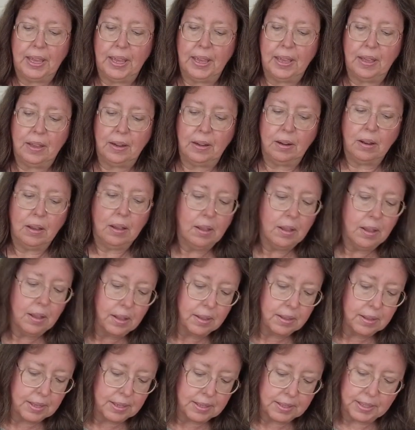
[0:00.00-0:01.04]
in,
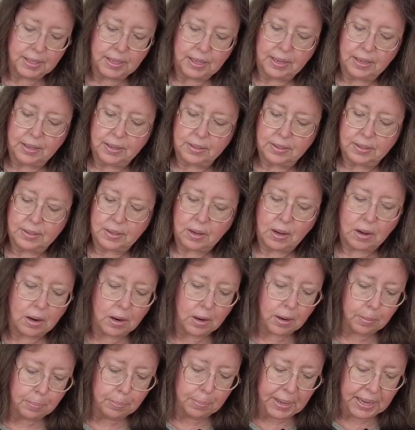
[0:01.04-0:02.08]
this is
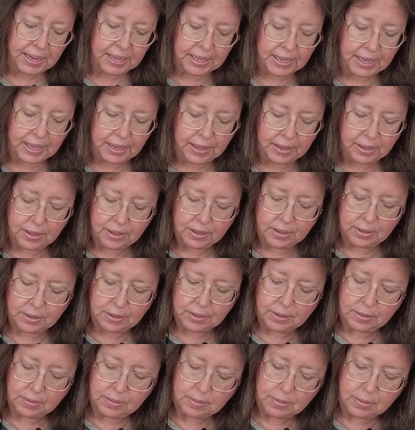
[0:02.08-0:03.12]
our baking
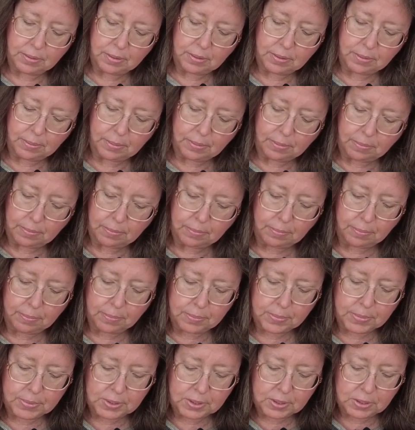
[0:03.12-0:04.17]

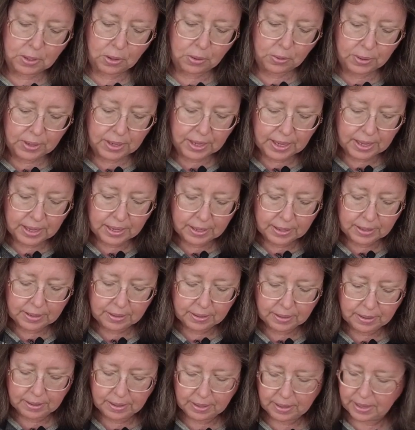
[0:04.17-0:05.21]
soda
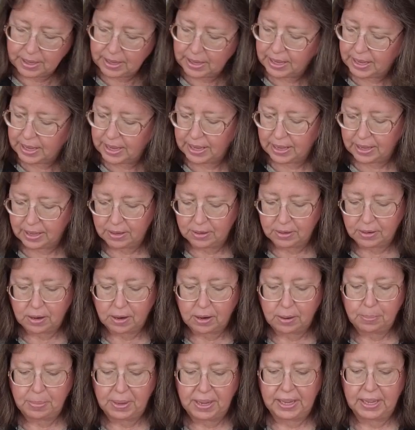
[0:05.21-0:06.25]
and
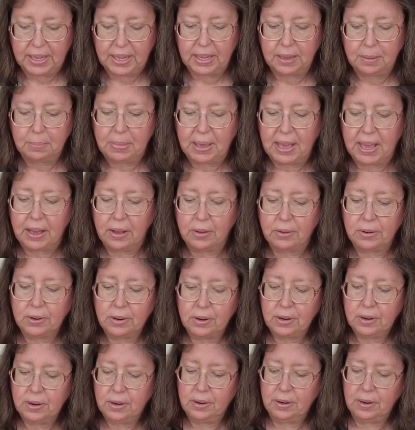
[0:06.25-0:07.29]
our baking
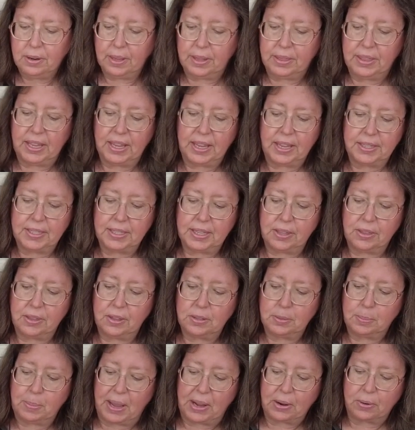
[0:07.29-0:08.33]
powder. I think I said
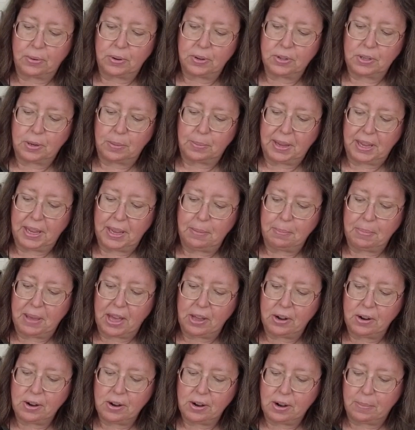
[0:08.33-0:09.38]
those backwards. Our baking
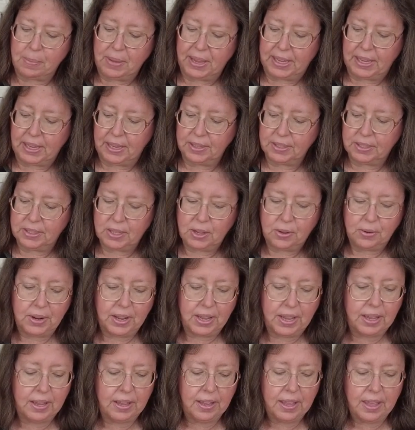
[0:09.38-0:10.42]
powder and our baking
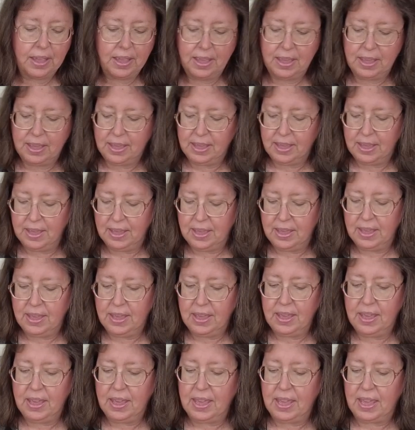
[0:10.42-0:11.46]
soda
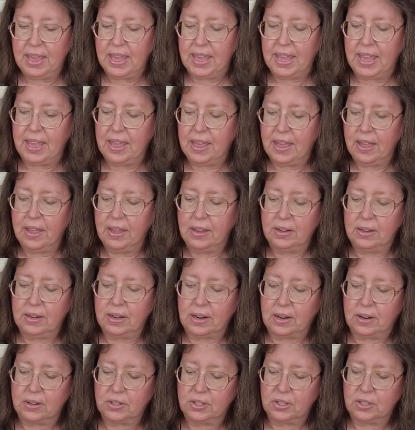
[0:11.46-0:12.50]
and
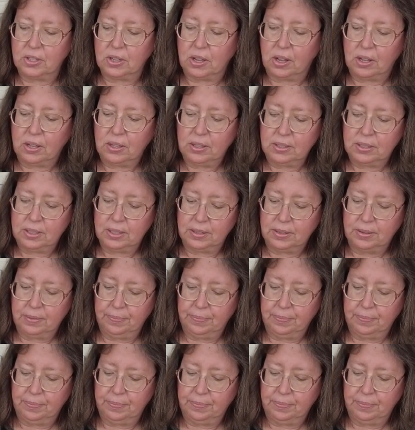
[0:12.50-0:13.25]
our salt.